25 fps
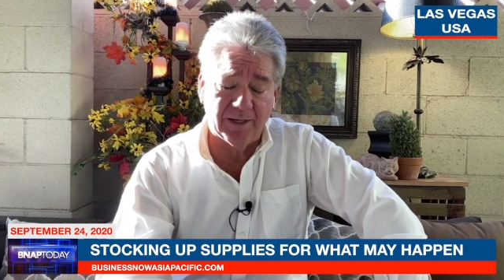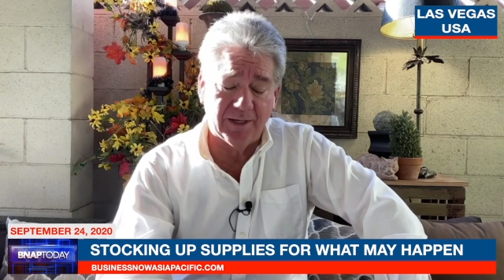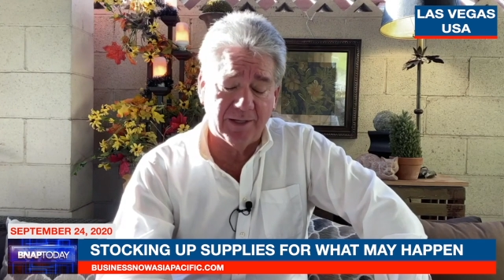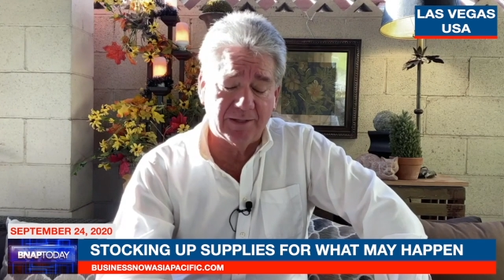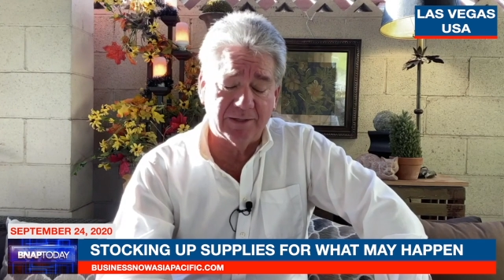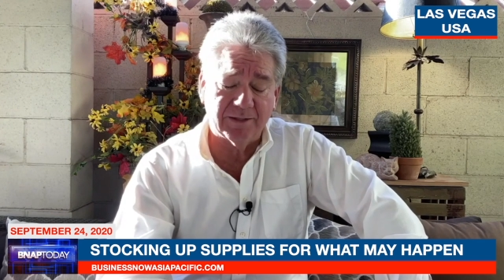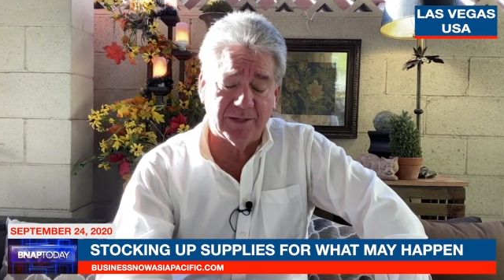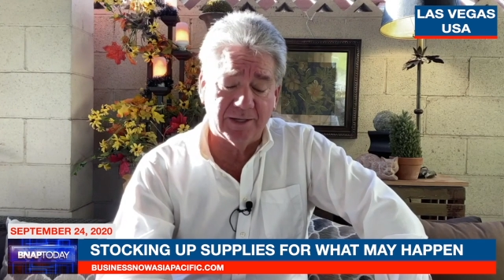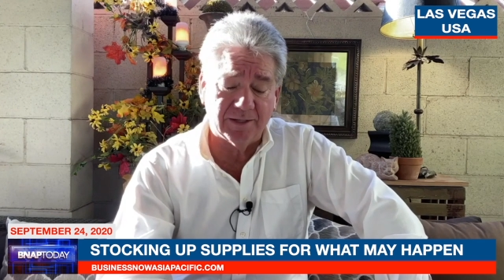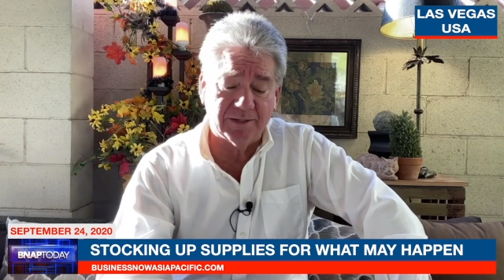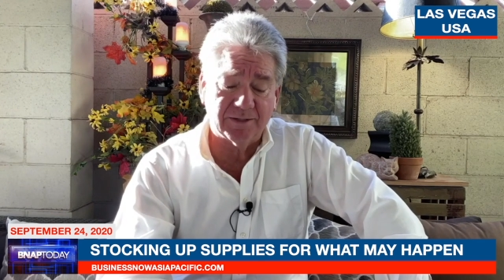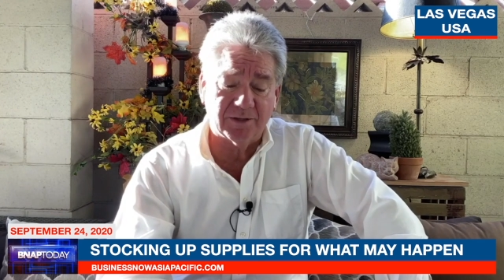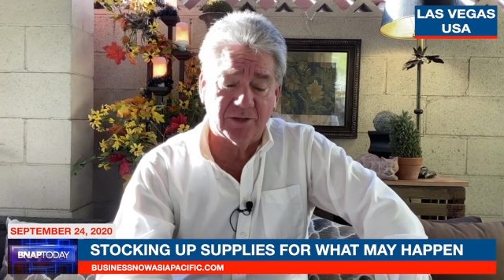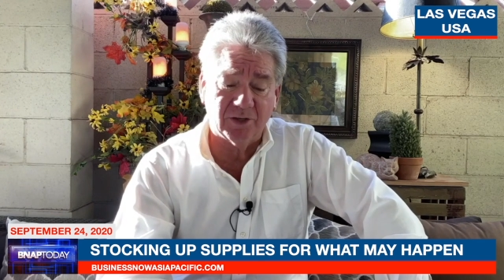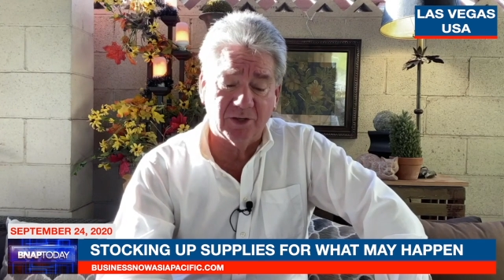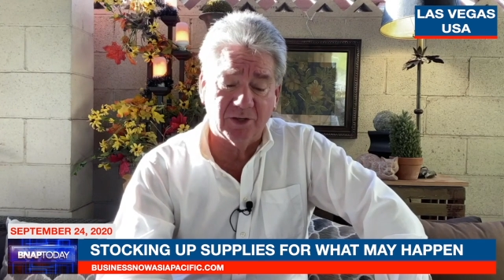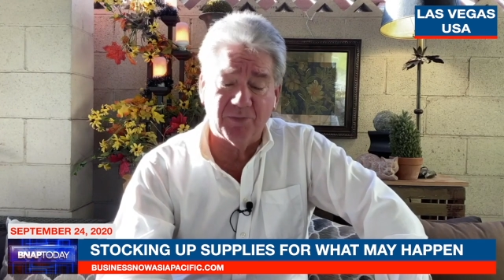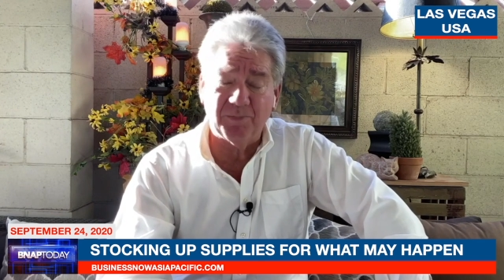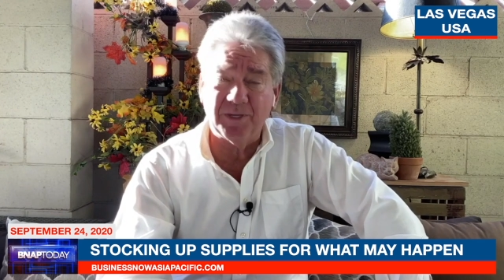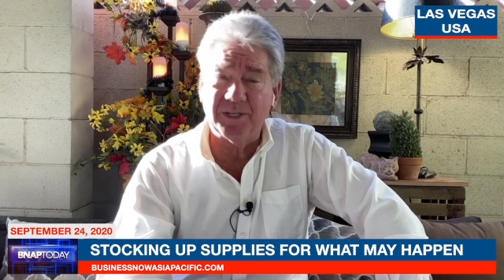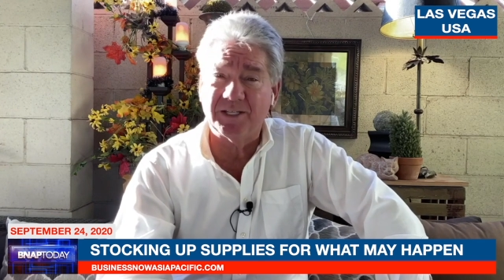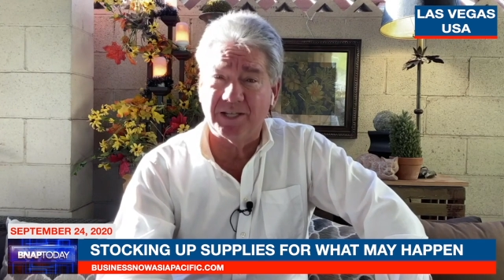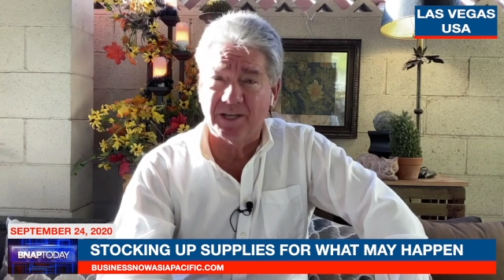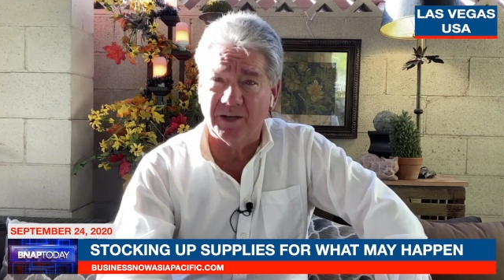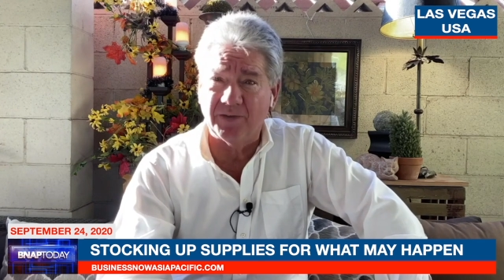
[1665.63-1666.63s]
it's going
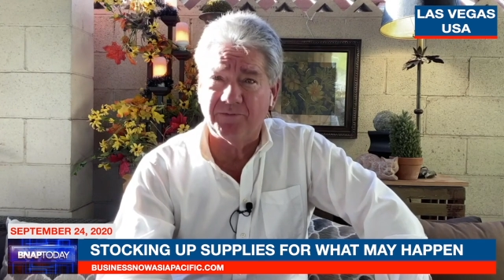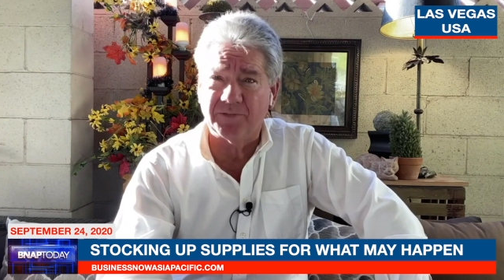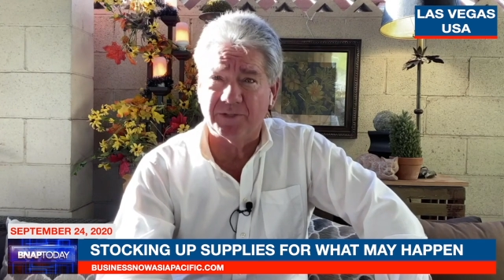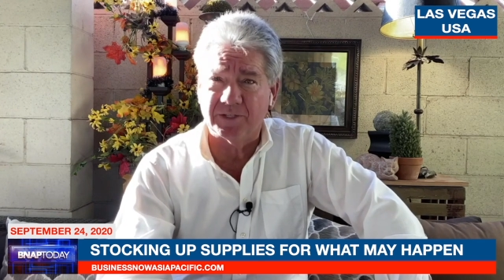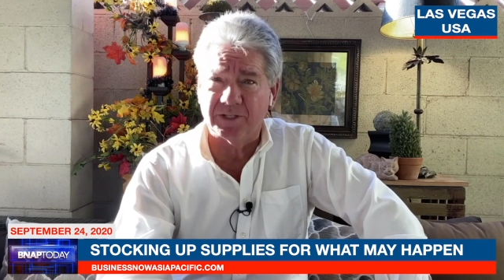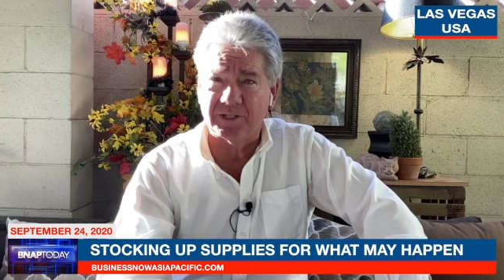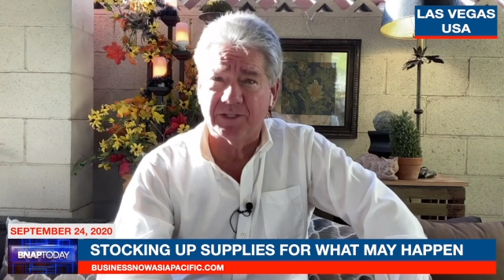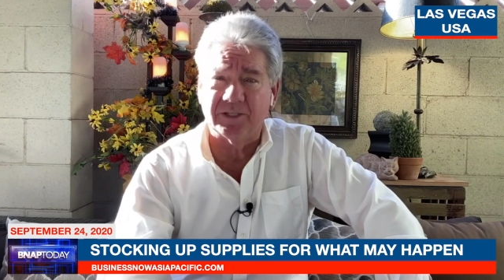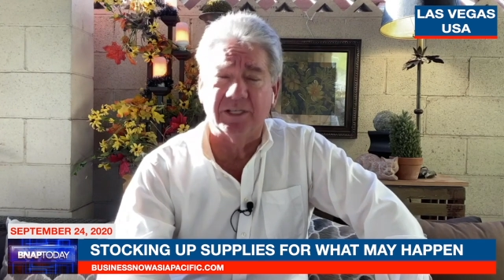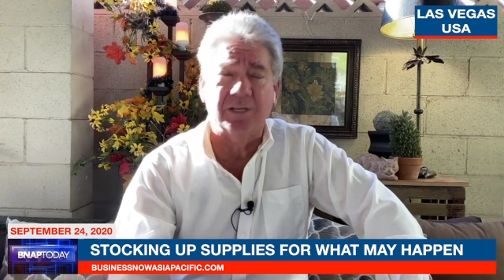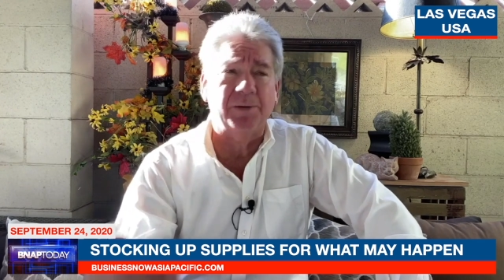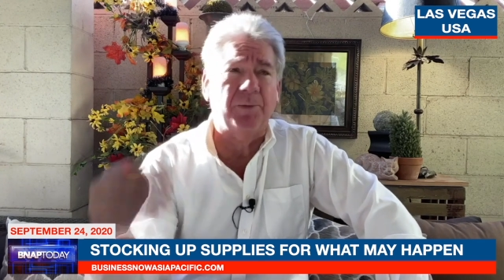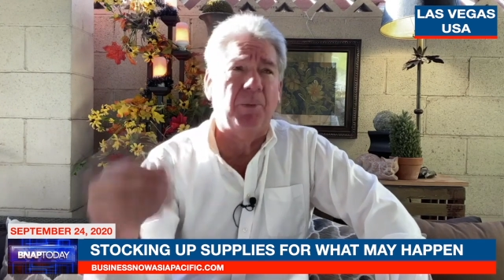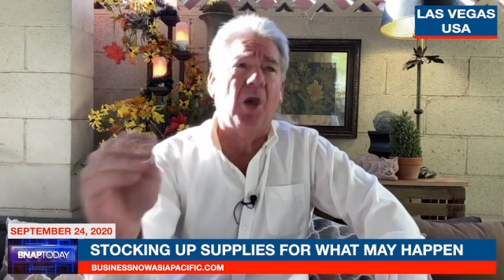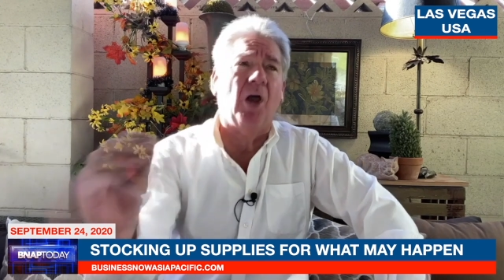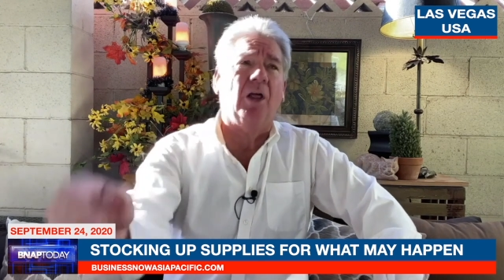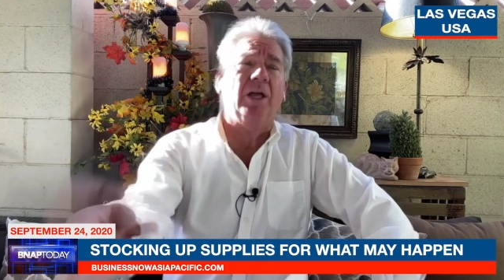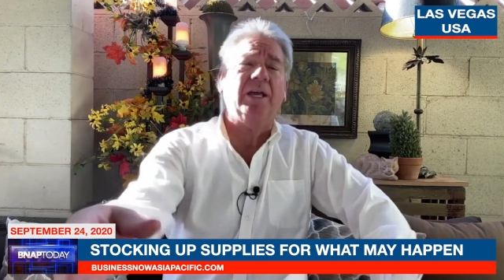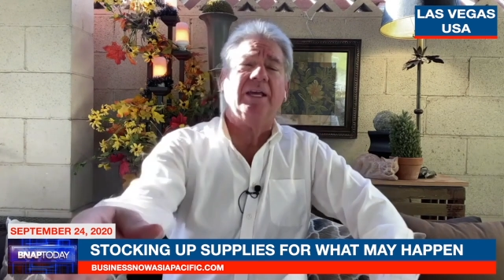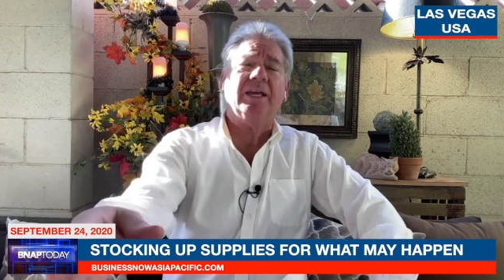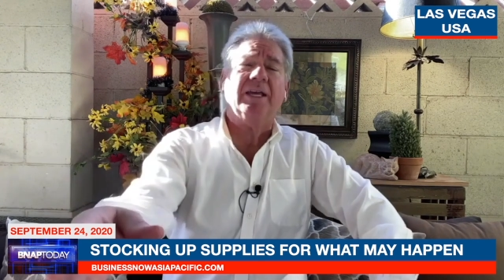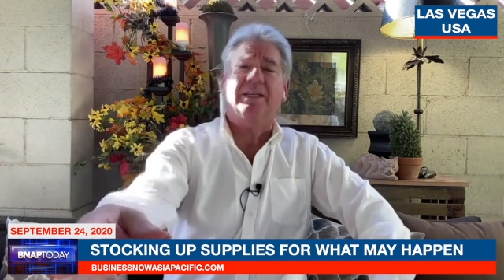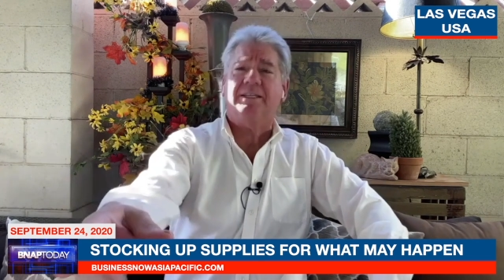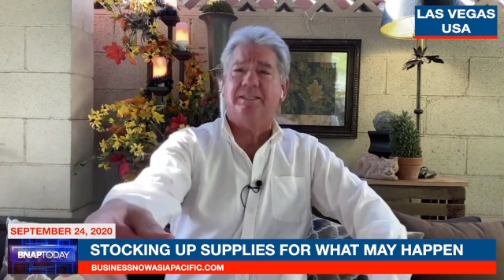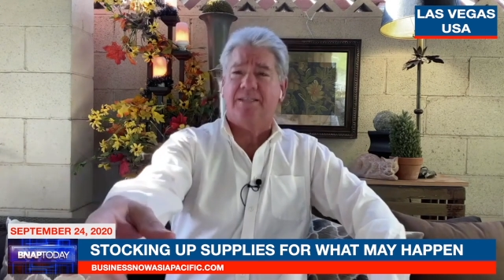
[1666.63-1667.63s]
to be tough to sleep.
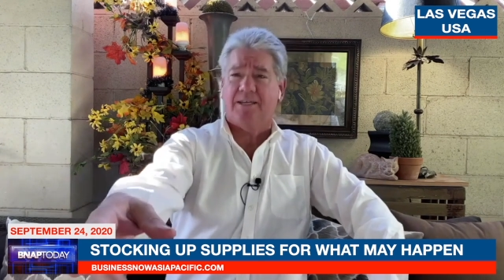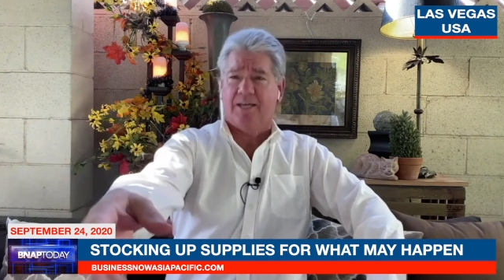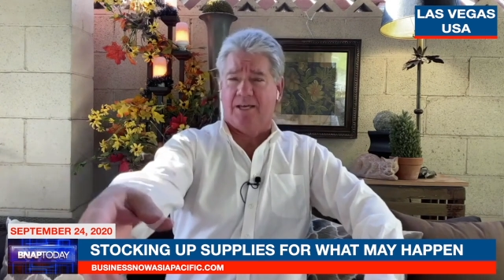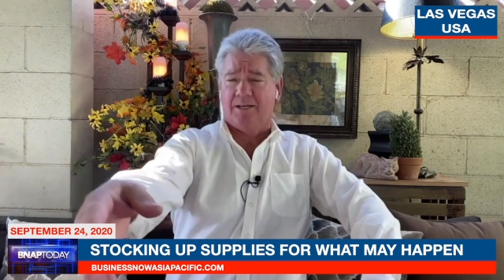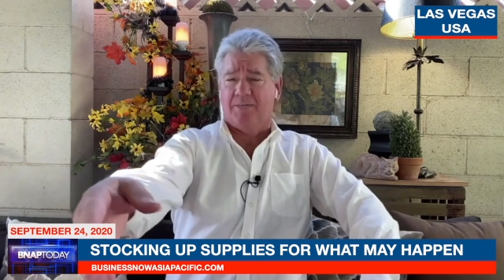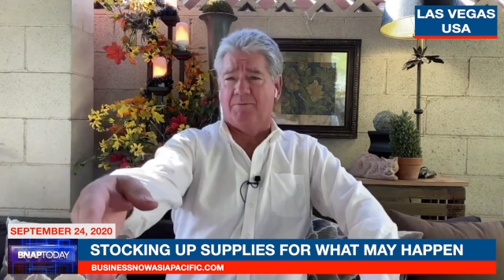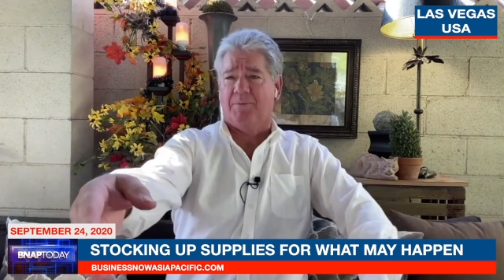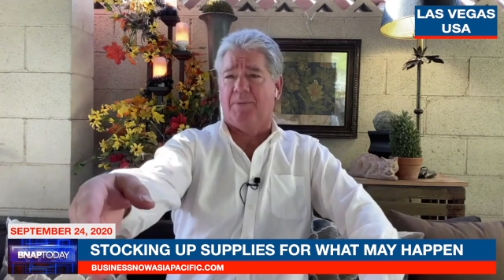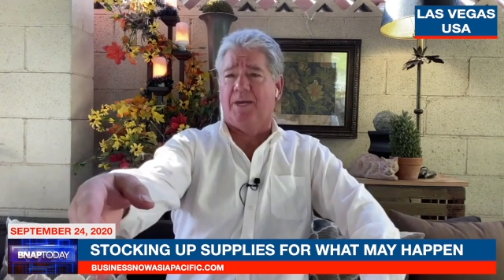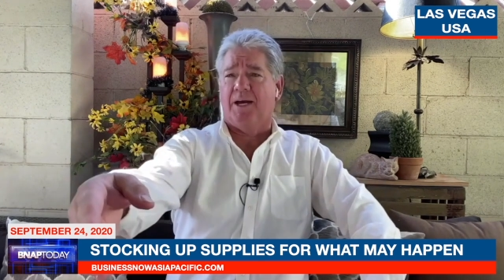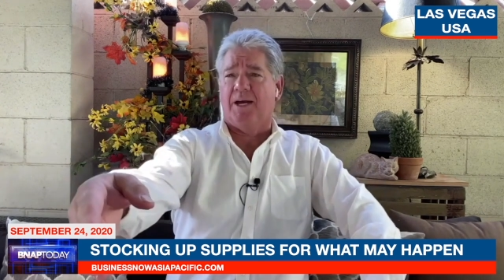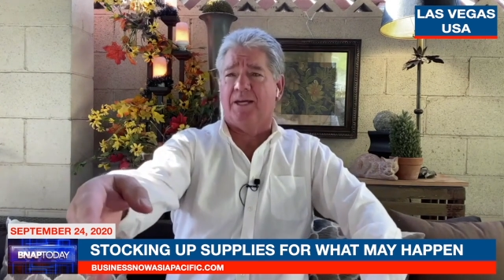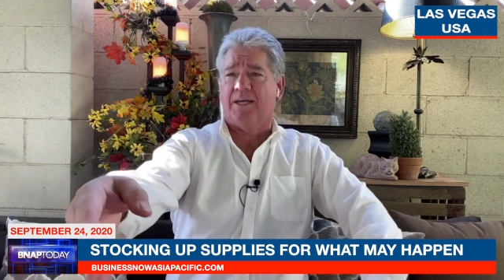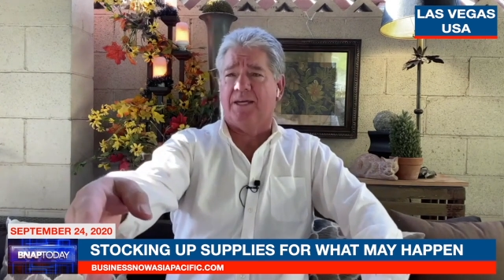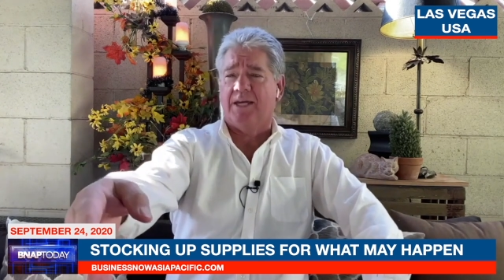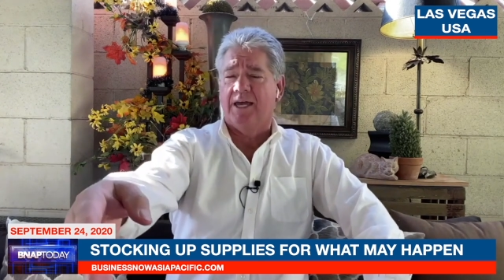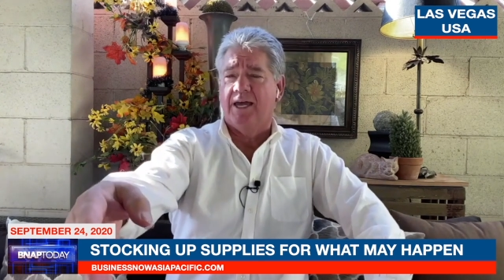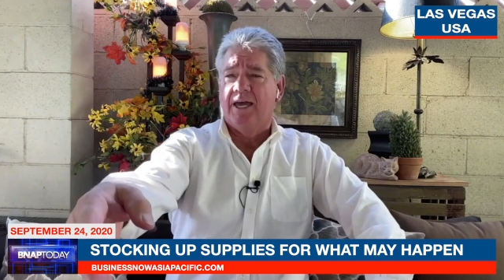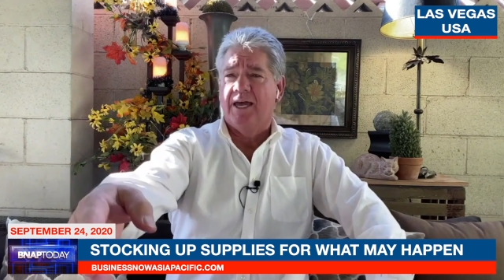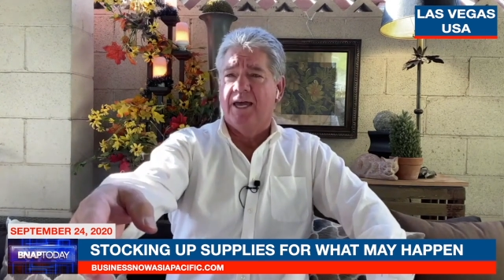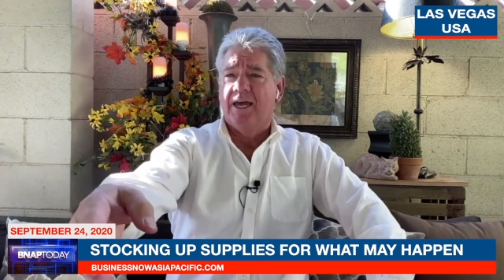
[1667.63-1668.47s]
All I can tell you, Mike,